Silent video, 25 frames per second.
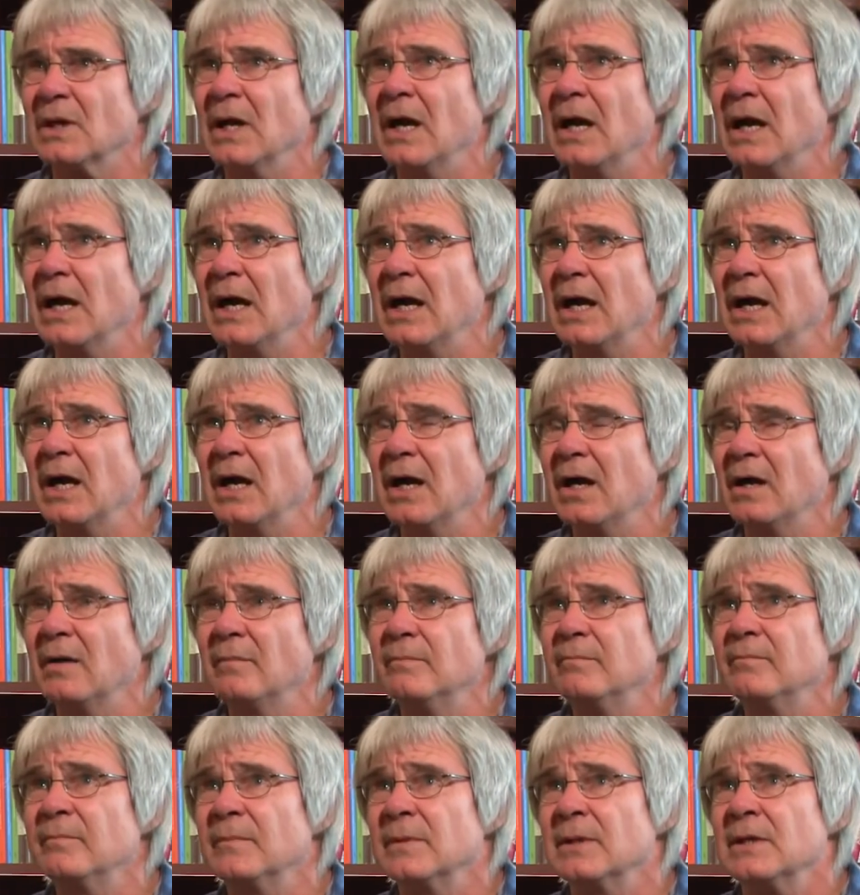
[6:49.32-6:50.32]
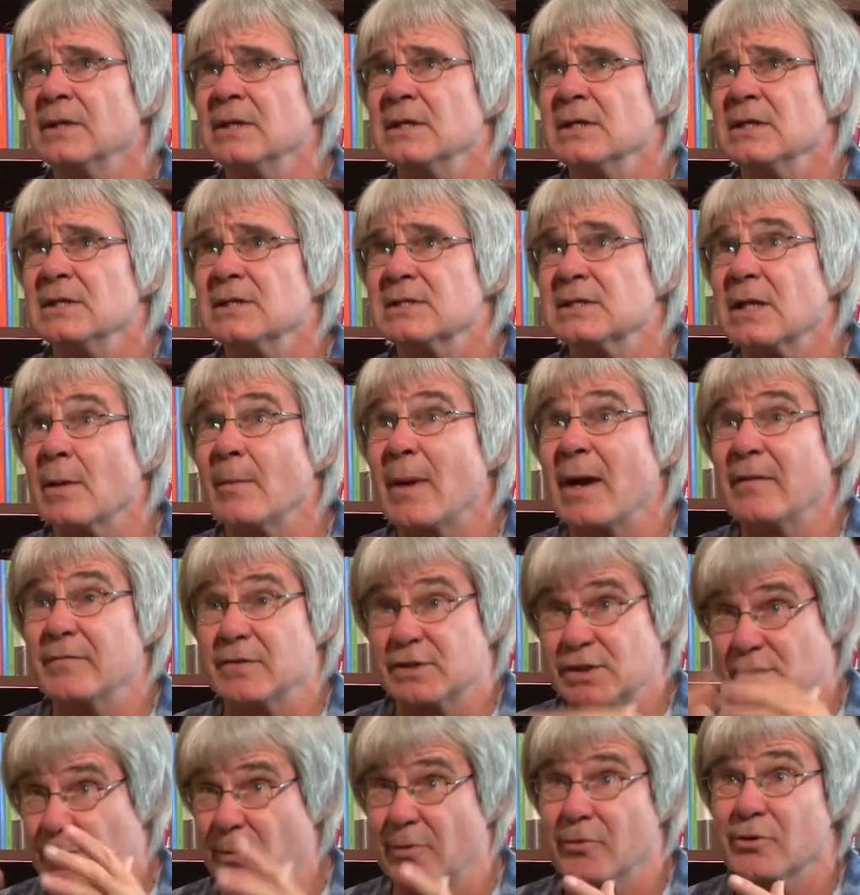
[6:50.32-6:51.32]
Some have
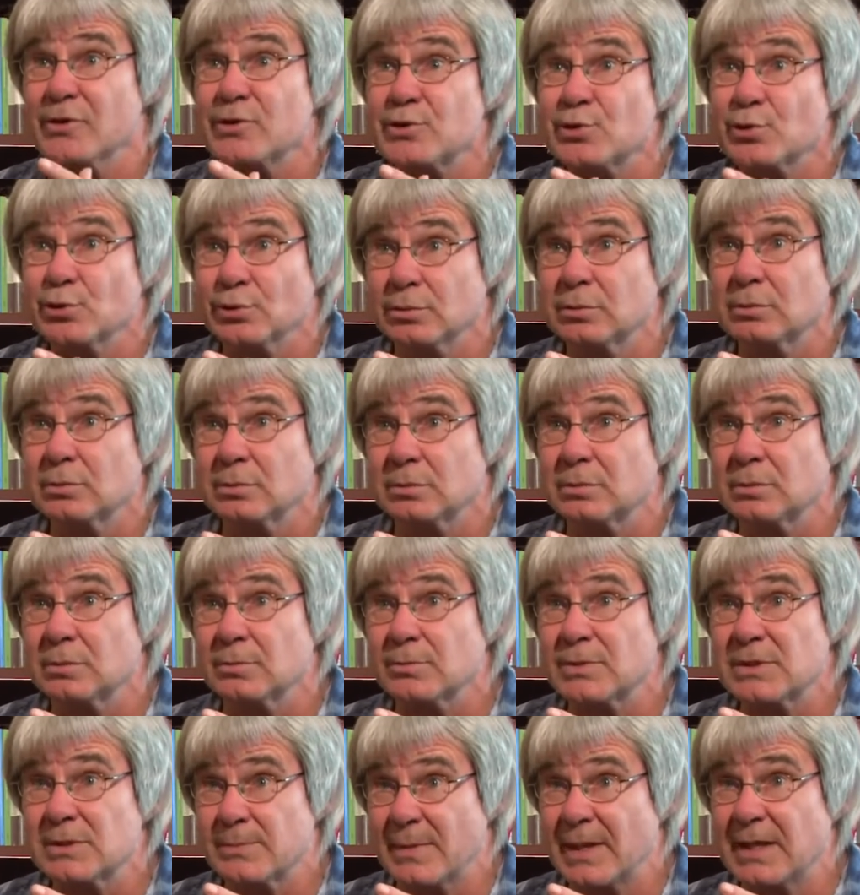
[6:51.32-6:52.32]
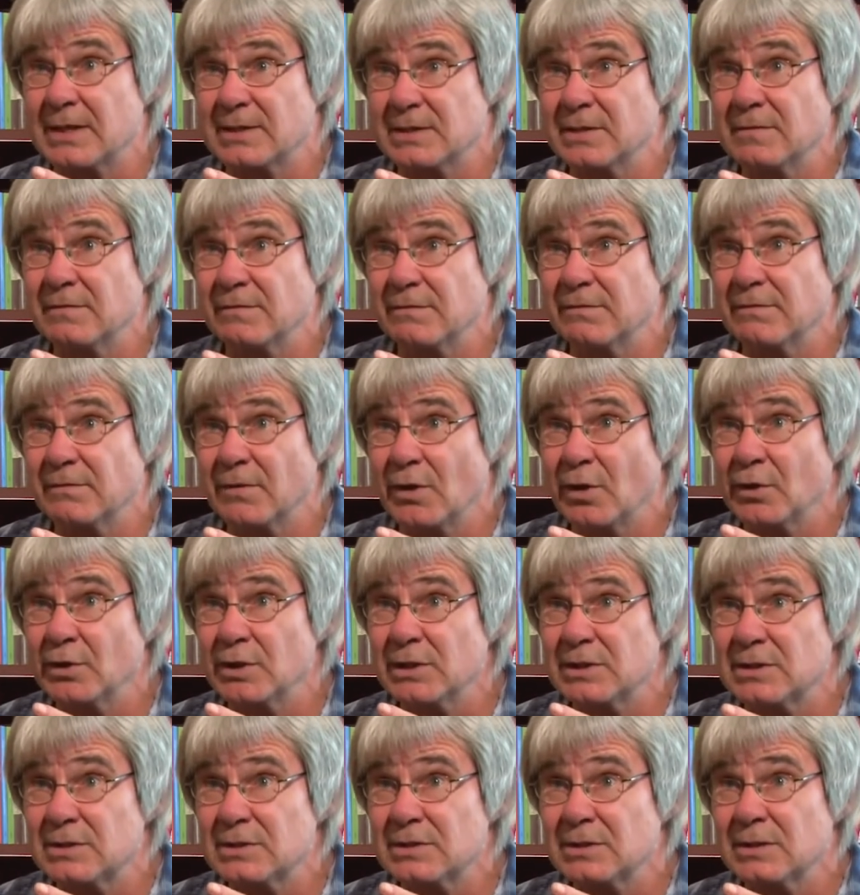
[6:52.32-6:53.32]
a spiritual perspective on
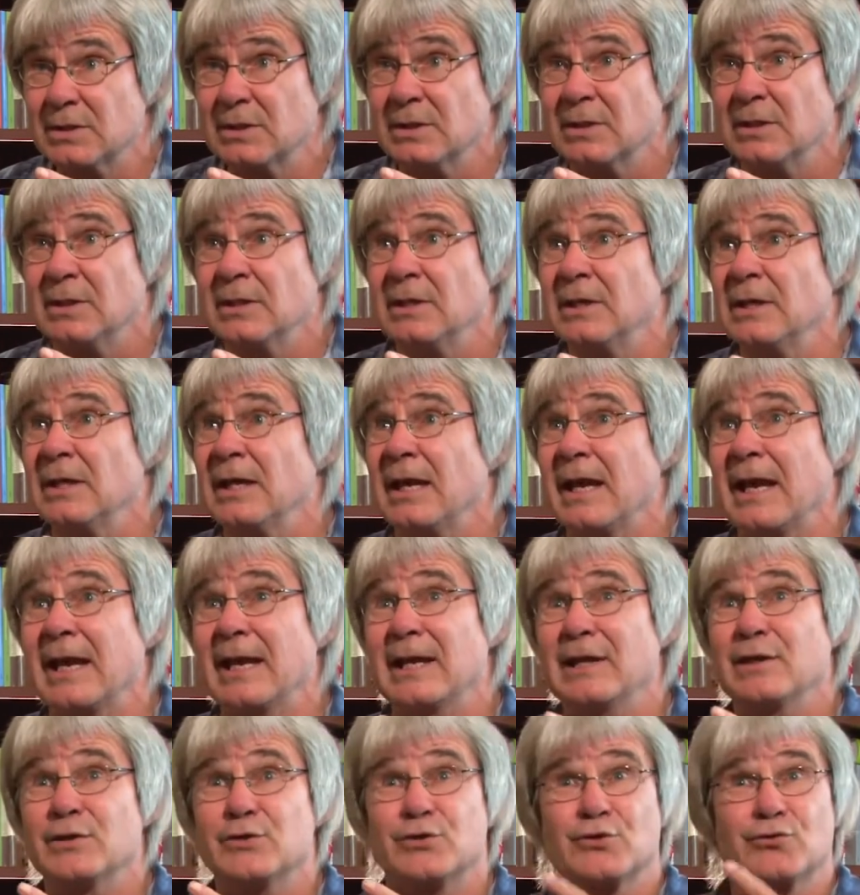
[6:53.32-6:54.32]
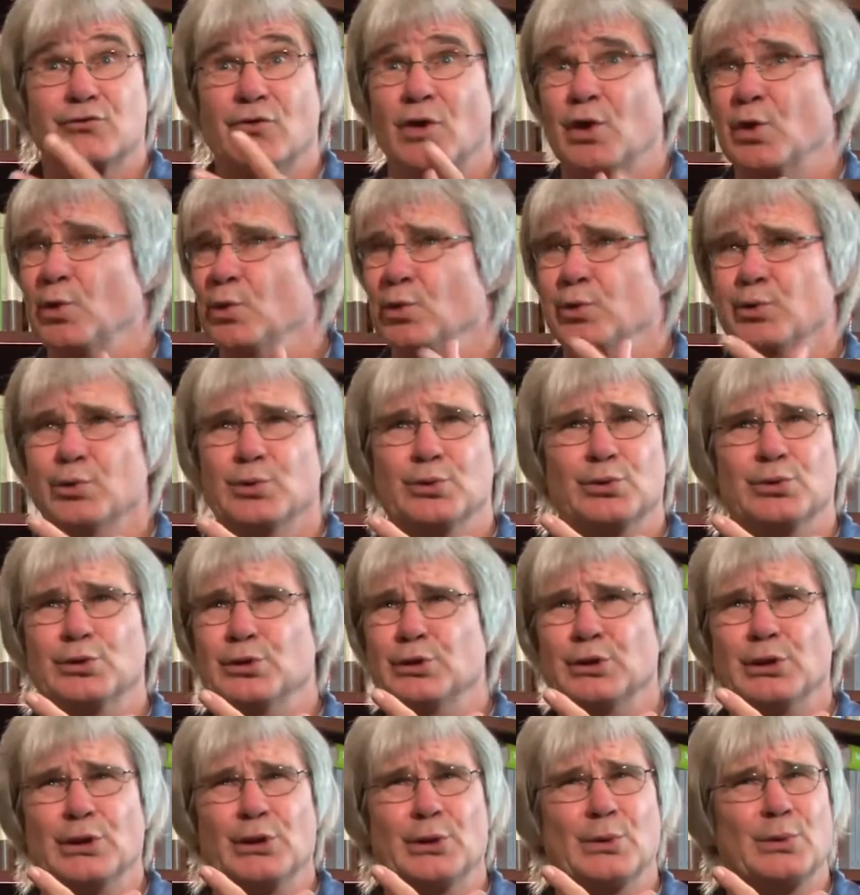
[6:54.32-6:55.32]
it and struggle,
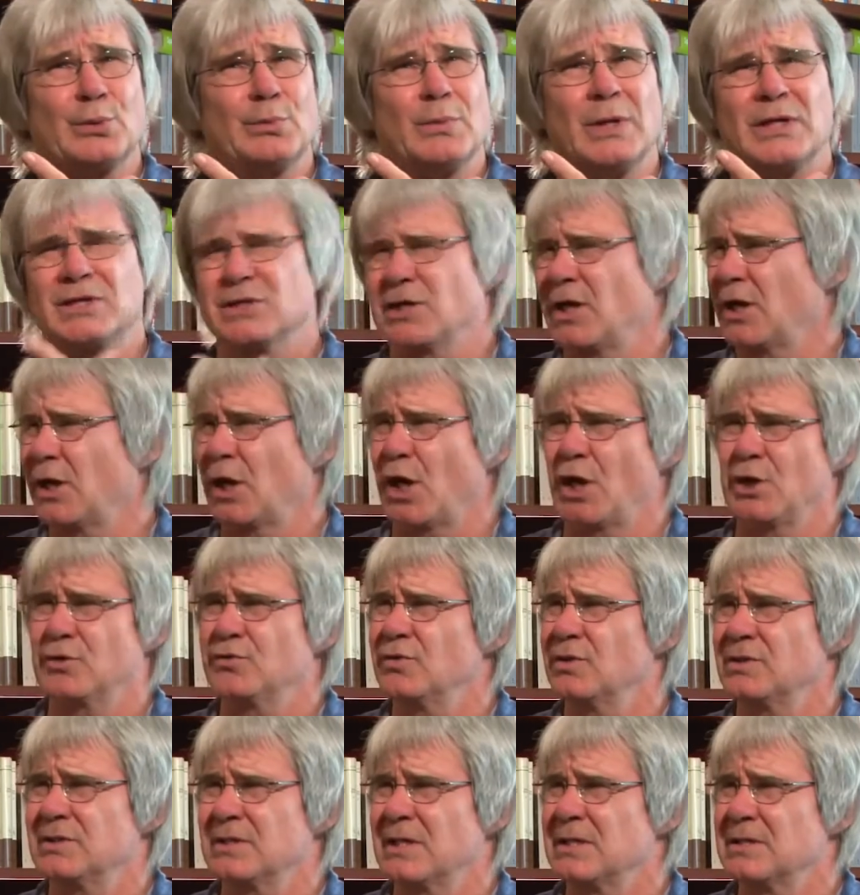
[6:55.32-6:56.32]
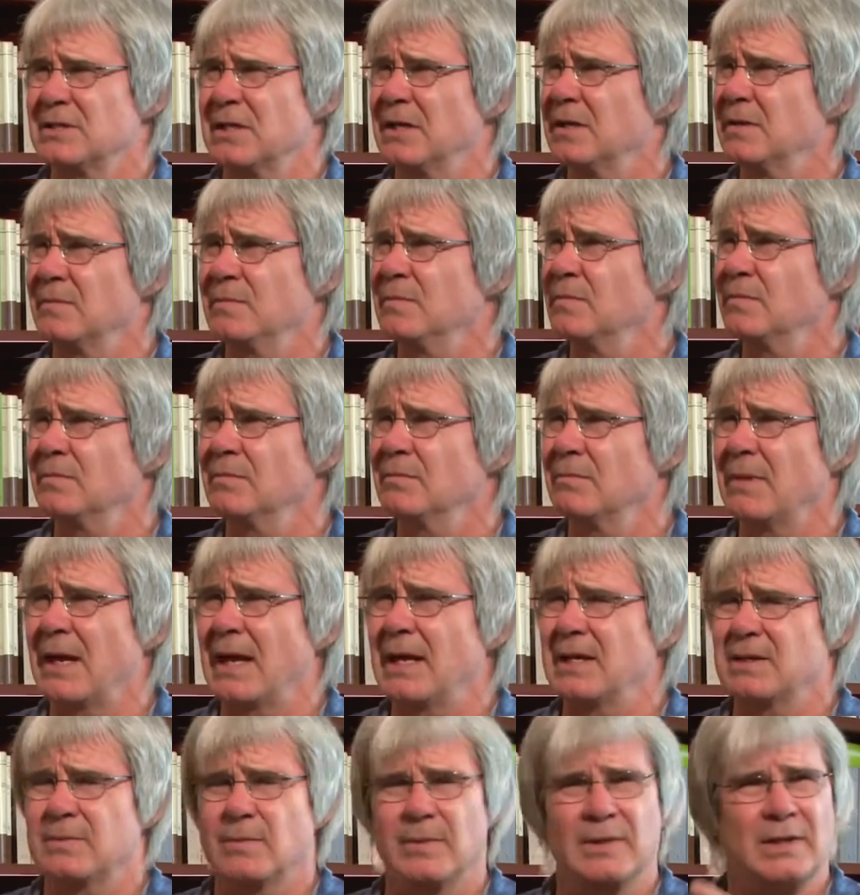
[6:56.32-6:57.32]
my psychiatrist says I'm
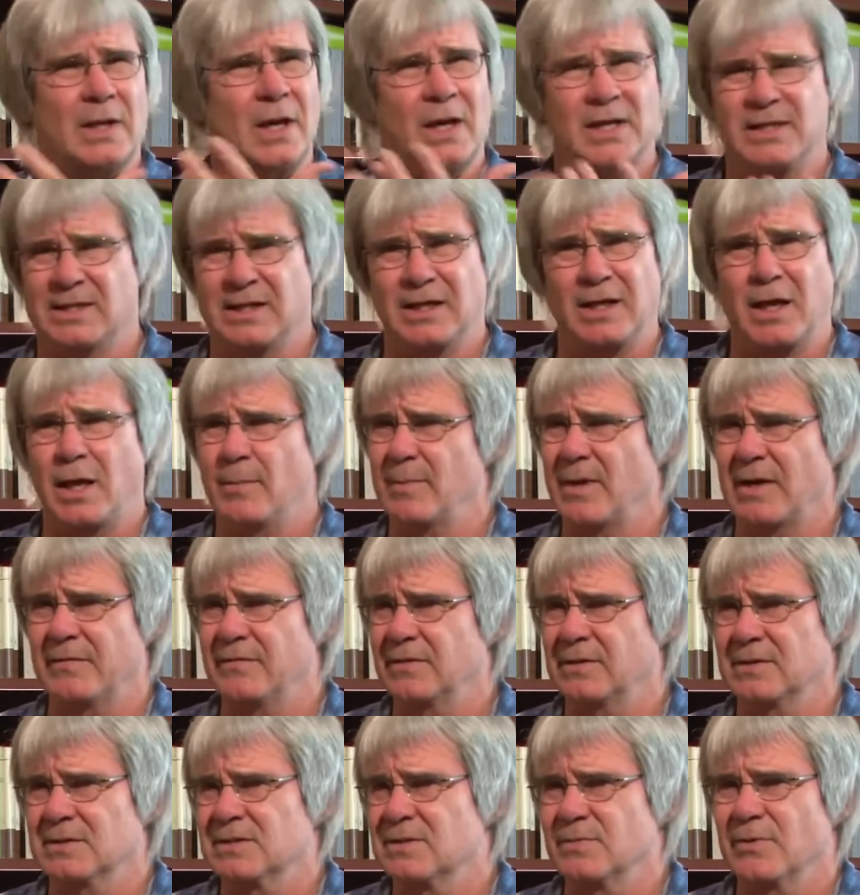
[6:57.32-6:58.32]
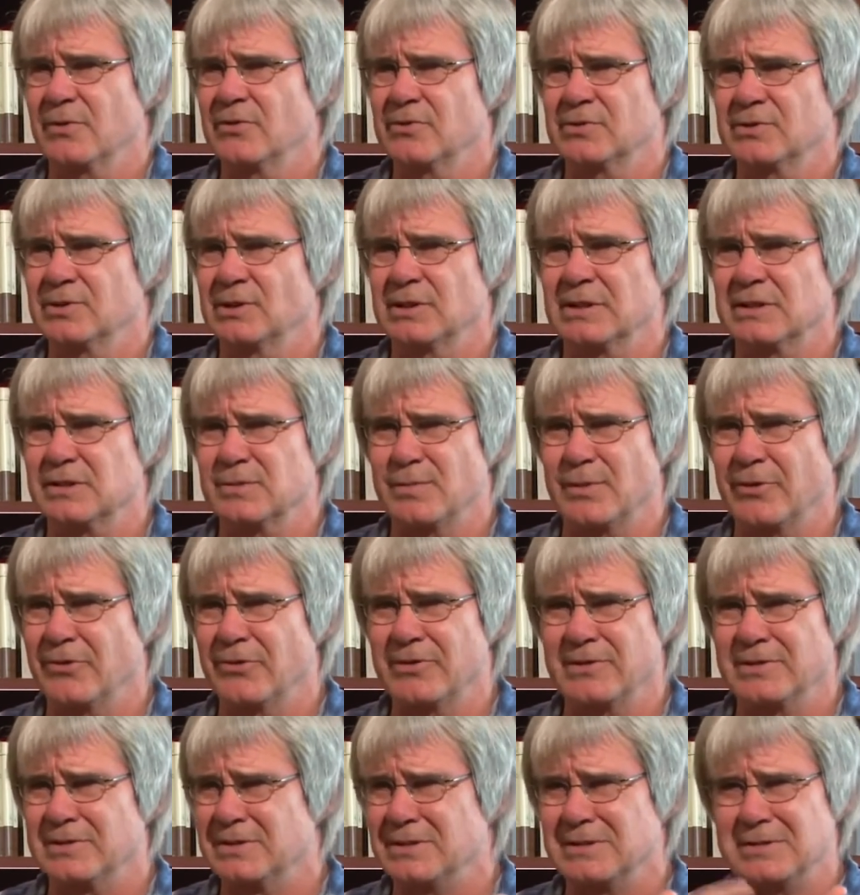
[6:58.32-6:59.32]
mad, but I think I'm having a spiritual
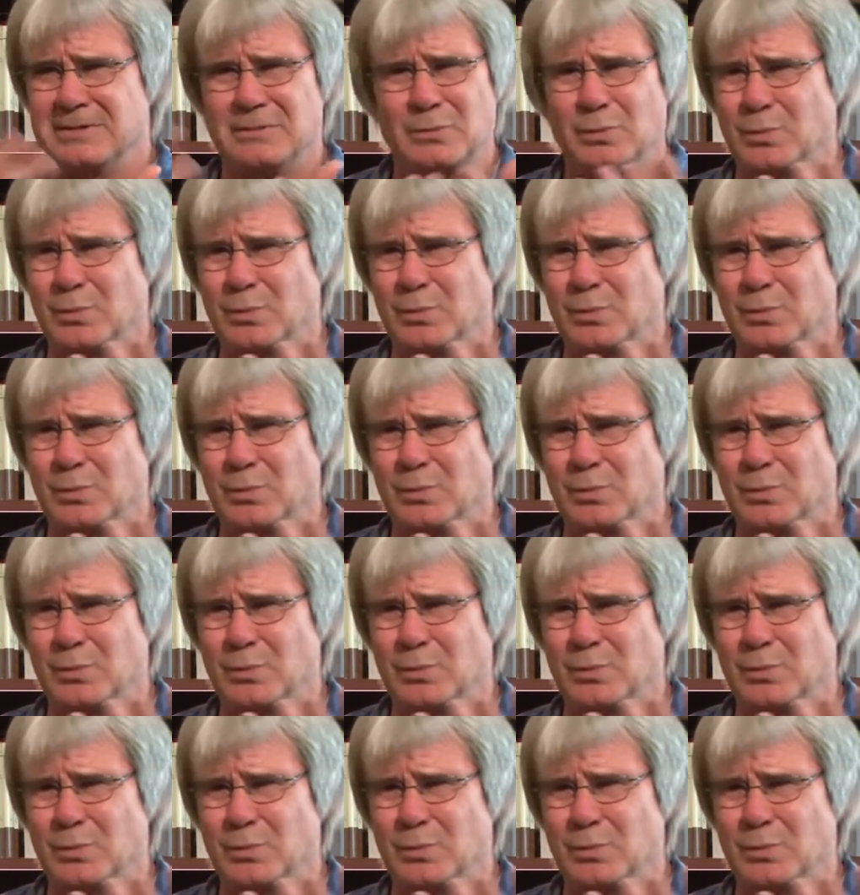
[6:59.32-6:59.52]
experience.